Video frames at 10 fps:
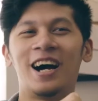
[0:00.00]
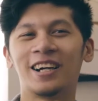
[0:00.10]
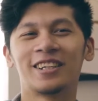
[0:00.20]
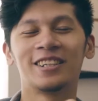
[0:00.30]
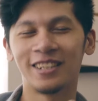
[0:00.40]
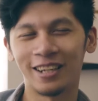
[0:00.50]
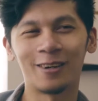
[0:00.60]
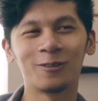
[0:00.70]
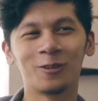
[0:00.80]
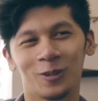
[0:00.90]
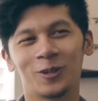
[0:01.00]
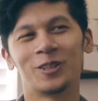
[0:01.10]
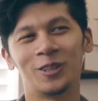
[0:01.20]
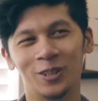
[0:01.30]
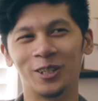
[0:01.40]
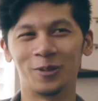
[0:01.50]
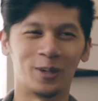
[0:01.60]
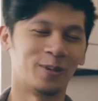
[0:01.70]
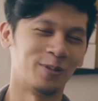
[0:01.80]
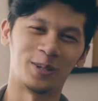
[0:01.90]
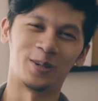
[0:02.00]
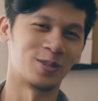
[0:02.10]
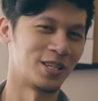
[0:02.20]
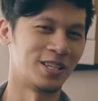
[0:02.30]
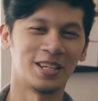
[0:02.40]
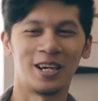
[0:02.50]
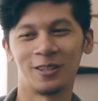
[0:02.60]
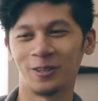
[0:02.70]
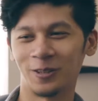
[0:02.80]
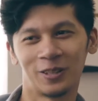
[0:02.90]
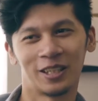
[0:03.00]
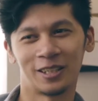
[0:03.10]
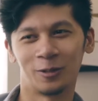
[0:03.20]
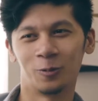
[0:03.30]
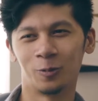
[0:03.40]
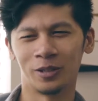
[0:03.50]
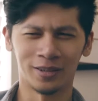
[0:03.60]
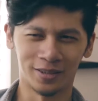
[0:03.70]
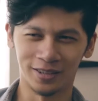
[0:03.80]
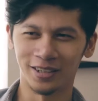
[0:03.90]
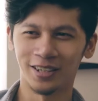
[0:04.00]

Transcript: I can now look good in my videos and not look like a weird